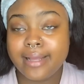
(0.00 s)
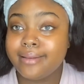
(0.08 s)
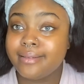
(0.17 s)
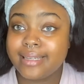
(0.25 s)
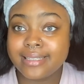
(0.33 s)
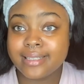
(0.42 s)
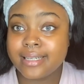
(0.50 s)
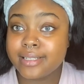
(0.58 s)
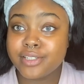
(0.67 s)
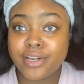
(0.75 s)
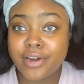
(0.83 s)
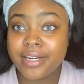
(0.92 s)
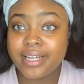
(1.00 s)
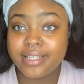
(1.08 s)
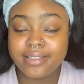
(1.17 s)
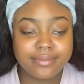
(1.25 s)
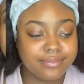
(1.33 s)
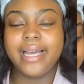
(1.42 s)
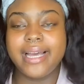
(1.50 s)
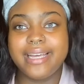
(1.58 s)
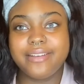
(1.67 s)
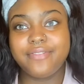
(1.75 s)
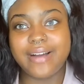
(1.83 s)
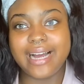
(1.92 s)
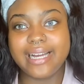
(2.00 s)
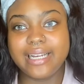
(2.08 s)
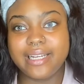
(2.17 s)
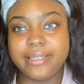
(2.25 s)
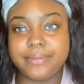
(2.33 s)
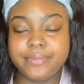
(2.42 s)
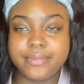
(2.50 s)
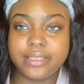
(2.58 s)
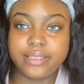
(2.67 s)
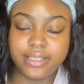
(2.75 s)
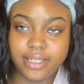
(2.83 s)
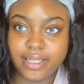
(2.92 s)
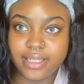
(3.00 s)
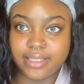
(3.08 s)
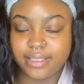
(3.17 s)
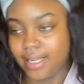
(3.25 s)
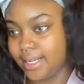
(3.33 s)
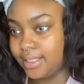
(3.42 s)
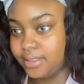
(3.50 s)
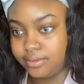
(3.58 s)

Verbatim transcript: let's get started. If I am looking like,